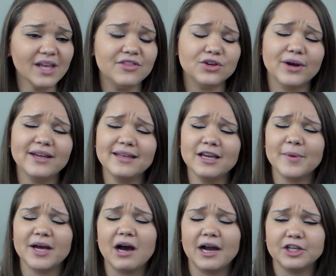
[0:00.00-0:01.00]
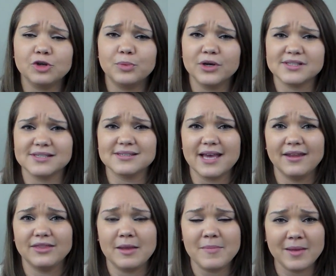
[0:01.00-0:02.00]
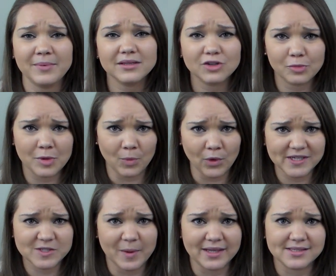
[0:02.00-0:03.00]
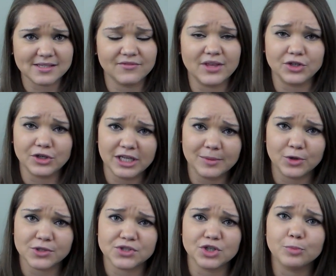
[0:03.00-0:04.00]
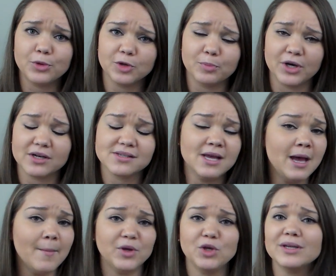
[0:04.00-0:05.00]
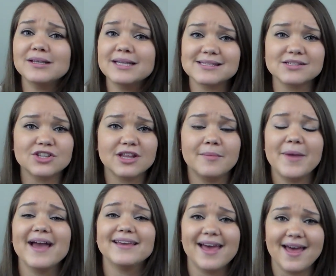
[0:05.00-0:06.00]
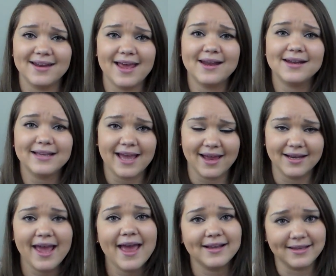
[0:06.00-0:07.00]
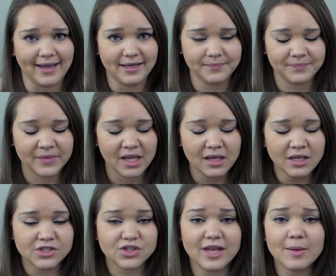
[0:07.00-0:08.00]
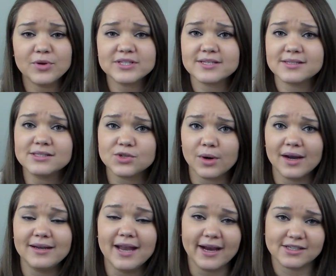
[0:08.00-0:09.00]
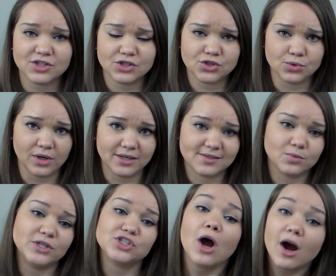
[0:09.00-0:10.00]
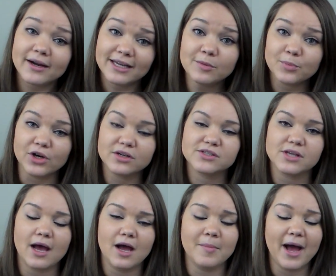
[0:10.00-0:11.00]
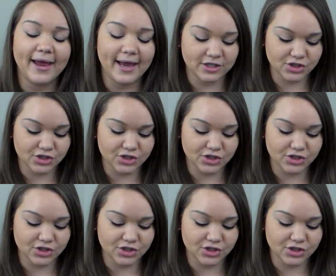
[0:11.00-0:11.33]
And the great thing about audiobooks is that they may be a little bit more expensive than your ebooks or your book books, but you can listen to them again and again and again. So that brings us into our next source, which are ebooks. I